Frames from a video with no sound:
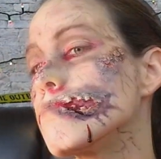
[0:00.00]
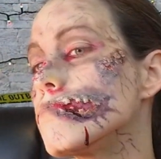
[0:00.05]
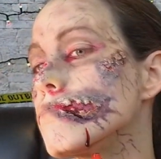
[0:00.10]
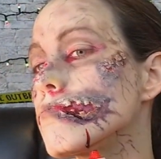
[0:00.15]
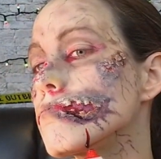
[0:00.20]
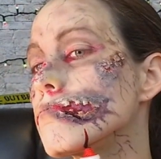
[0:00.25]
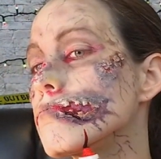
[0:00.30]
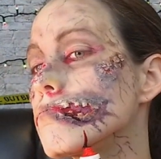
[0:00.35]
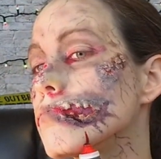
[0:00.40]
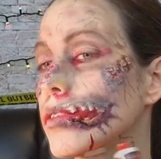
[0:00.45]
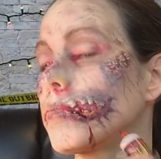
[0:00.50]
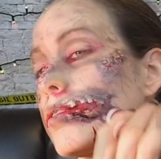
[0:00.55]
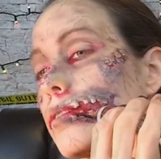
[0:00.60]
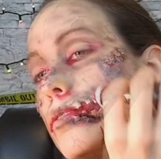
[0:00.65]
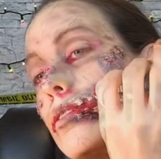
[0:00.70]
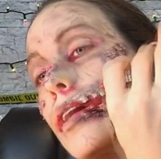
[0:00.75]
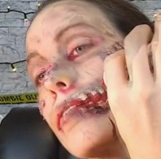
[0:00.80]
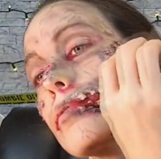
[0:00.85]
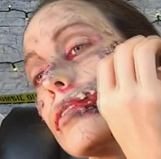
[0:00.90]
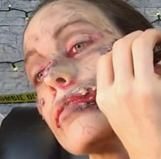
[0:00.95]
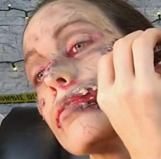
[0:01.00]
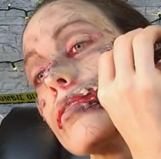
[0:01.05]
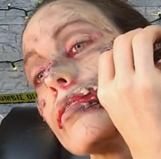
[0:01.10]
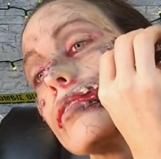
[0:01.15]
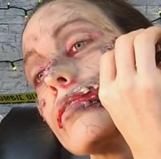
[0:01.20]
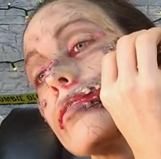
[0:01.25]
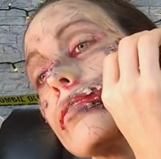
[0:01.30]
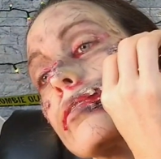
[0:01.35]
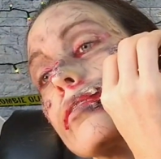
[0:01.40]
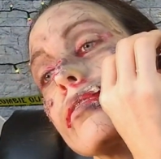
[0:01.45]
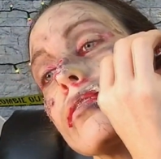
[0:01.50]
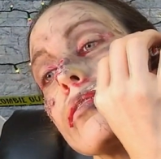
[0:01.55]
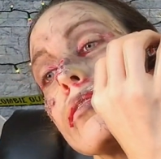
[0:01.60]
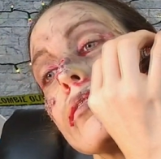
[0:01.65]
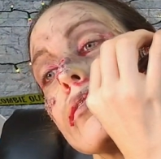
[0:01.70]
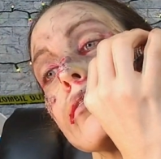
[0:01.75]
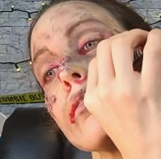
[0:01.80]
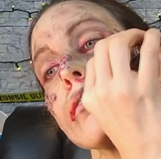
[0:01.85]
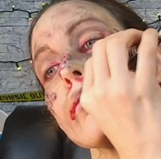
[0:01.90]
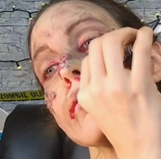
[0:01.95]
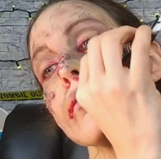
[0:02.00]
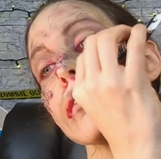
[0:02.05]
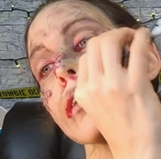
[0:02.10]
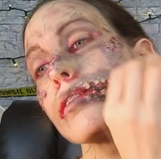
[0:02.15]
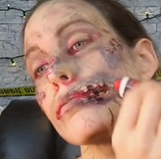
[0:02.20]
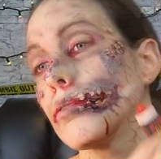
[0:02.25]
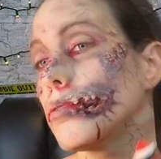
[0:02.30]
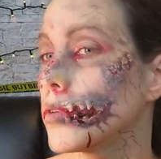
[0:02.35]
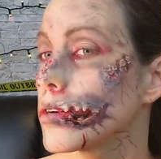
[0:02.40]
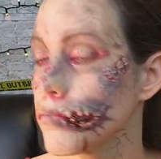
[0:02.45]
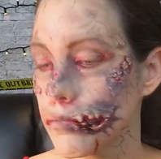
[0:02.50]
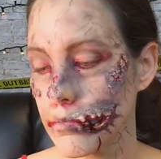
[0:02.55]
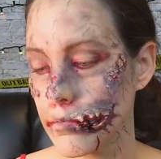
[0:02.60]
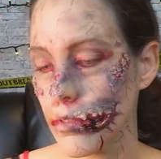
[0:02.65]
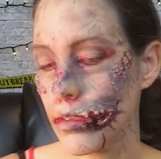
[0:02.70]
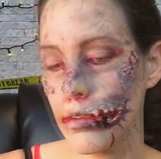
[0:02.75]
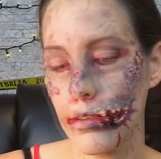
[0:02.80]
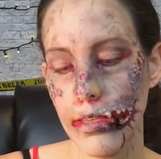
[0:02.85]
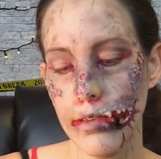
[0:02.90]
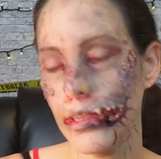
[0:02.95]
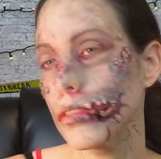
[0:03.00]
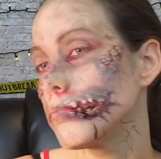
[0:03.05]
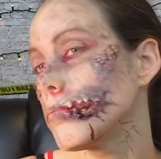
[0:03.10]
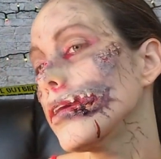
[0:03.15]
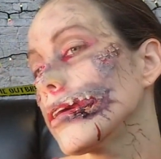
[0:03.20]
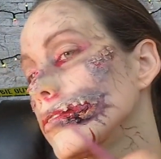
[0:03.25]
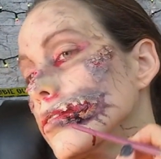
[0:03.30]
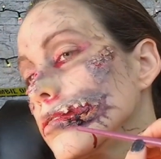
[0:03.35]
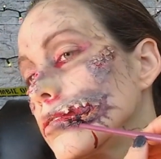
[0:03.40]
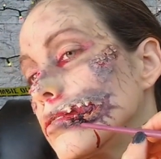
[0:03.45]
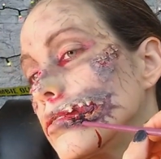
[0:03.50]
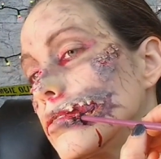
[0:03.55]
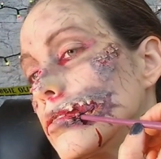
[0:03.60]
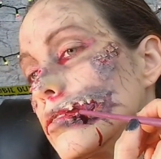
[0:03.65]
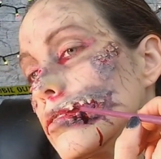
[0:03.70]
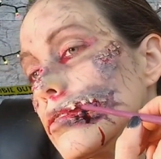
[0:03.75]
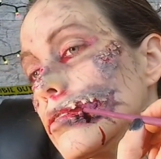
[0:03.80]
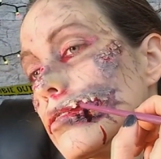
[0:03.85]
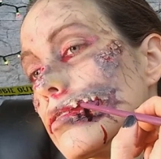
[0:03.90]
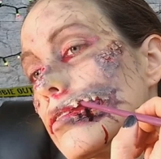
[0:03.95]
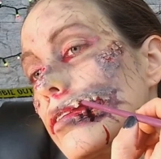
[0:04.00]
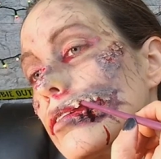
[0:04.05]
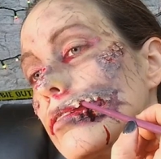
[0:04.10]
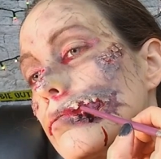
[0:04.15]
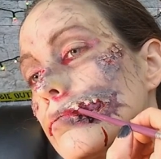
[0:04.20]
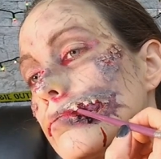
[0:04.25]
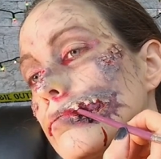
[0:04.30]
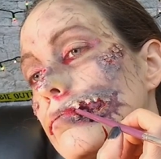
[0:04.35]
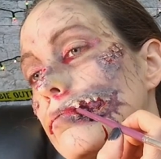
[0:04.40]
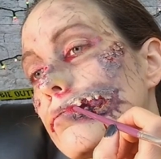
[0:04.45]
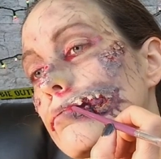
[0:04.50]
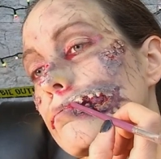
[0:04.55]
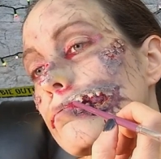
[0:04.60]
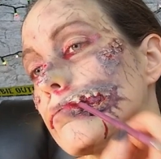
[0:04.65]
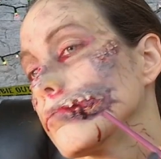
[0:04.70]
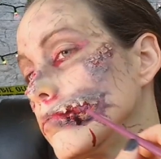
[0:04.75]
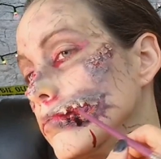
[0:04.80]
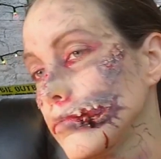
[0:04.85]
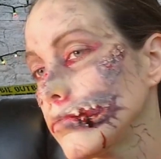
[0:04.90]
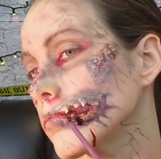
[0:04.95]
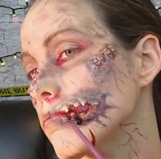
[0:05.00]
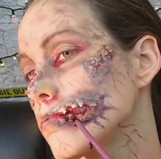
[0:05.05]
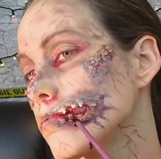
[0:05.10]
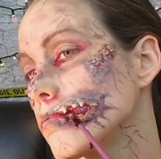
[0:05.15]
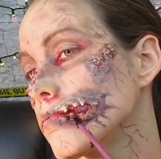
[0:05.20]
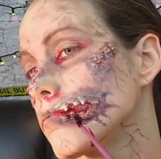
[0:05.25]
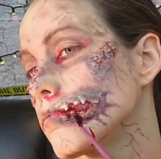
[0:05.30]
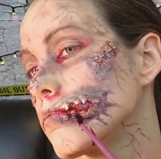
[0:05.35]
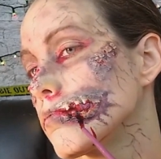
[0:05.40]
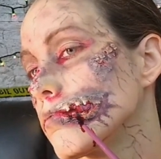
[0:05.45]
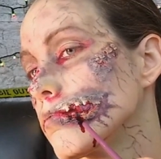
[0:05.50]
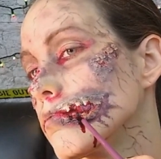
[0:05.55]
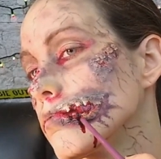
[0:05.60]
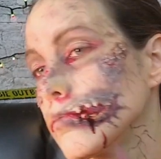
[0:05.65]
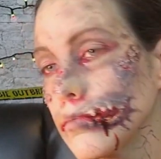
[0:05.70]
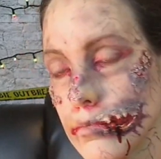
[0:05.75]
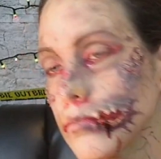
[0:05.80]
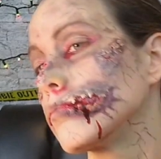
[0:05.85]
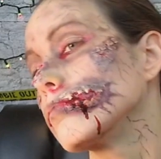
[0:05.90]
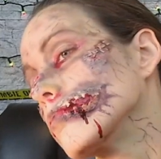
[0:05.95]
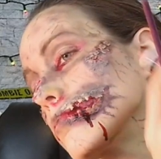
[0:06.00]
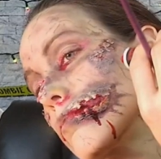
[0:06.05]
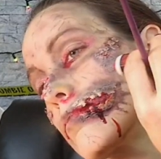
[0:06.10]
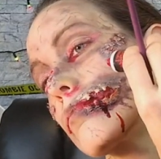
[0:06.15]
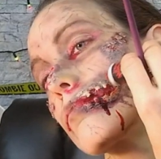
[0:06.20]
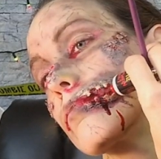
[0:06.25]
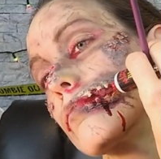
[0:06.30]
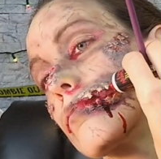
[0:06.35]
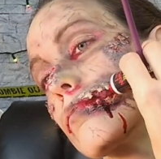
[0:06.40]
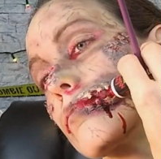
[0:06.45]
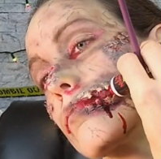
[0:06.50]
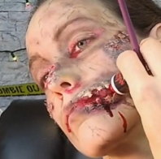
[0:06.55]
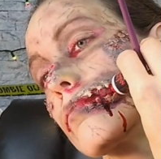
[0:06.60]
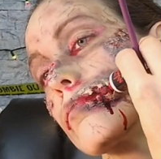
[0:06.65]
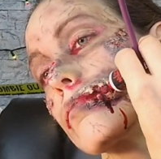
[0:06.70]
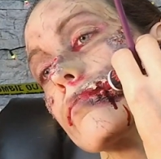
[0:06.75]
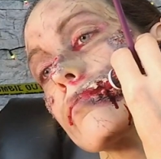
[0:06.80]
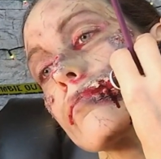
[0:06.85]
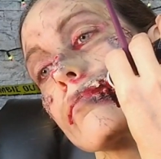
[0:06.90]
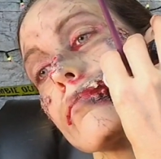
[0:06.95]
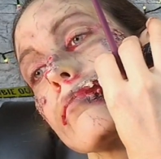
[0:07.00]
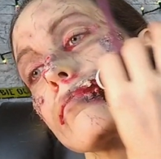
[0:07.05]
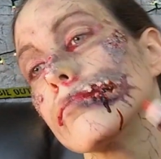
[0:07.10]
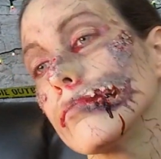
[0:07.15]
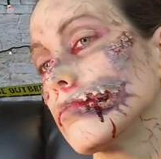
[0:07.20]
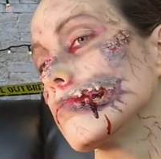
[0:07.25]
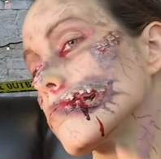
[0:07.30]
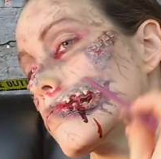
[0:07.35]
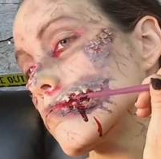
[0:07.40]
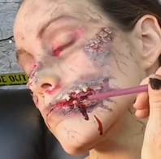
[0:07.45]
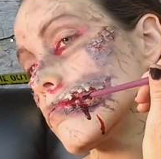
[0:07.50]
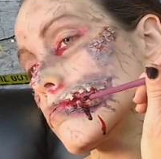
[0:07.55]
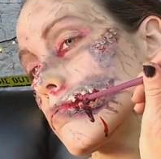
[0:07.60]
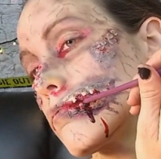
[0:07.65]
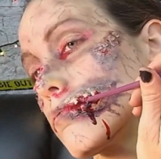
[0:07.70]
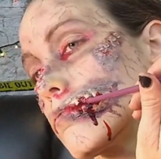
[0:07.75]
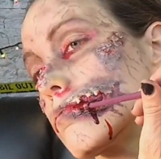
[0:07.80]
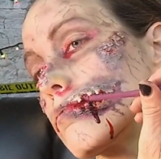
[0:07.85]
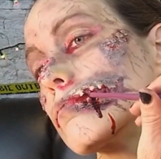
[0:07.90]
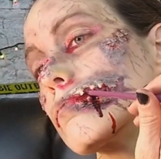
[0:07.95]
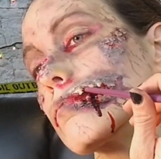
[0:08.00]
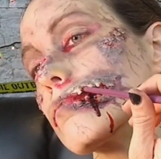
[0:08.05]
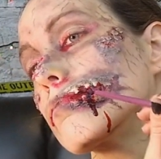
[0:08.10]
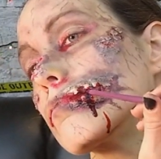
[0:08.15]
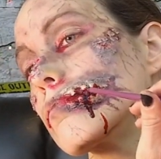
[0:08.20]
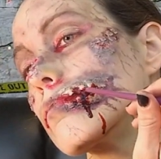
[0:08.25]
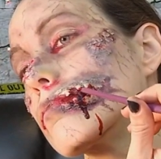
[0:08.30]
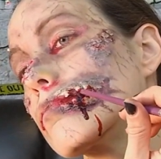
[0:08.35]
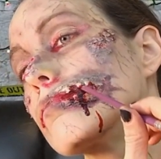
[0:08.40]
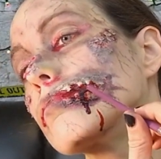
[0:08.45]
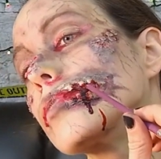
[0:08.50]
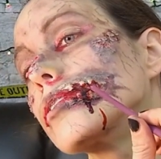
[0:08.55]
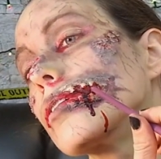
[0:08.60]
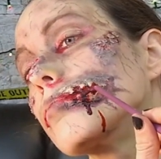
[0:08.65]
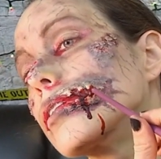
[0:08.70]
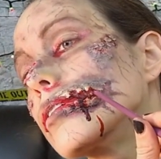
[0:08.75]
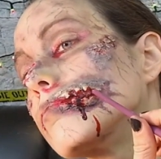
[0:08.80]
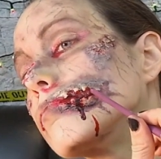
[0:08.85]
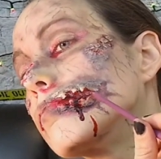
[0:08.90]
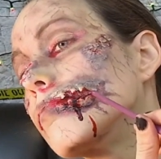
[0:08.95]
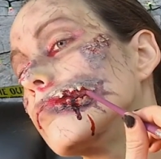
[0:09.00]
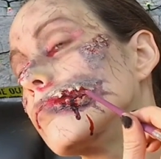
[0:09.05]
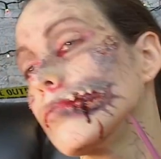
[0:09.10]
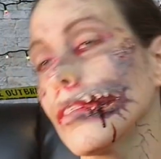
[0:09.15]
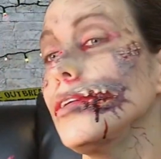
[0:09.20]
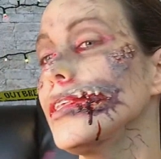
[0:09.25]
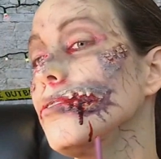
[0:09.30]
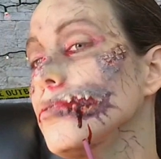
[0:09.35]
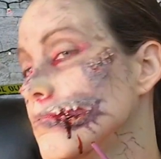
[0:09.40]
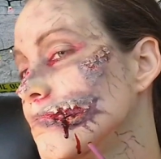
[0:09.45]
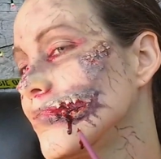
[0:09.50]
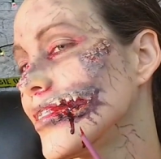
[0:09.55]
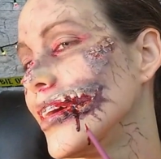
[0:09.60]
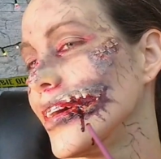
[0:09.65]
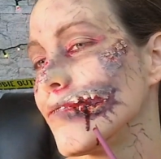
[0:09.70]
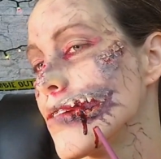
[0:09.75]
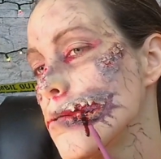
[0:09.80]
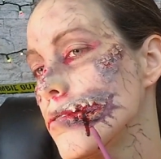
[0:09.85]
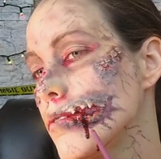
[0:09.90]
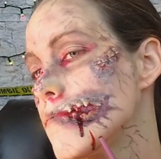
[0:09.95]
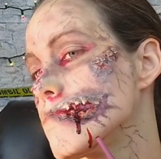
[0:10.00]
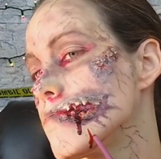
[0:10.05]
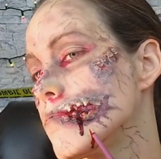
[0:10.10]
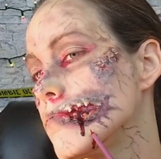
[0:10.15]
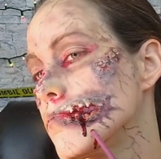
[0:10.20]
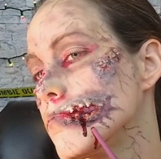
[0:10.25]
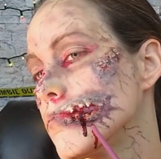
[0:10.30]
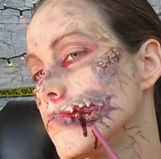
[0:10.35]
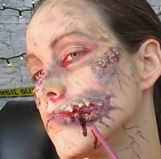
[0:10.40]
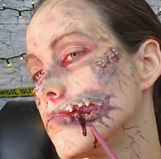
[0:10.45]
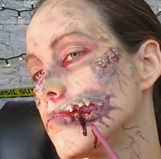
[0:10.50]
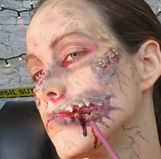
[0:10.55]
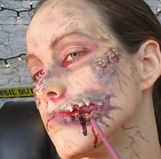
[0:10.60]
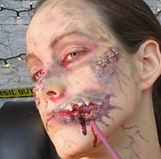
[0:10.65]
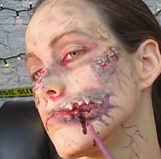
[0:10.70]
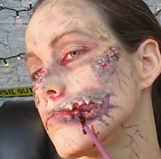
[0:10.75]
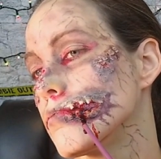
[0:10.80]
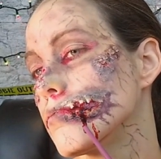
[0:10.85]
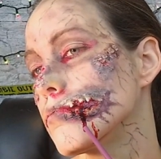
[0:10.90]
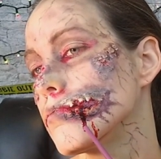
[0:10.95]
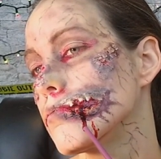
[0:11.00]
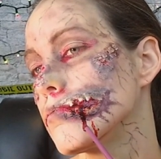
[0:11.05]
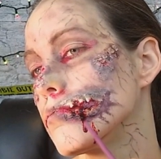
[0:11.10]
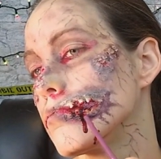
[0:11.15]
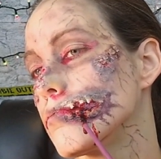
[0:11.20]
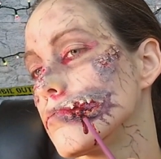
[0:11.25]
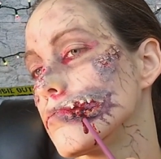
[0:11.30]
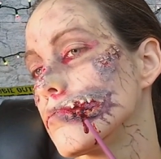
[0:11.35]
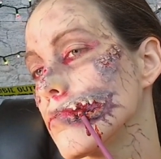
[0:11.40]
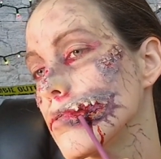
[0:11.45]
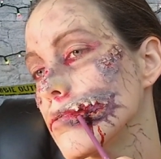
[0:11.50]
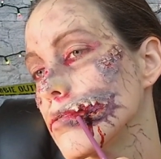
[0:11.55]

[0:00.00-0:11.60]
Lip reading: I went ahead and added some fake blood into the gash. And I think it adds a really good effect. If you have that vampire blood and it's super fluorescent red,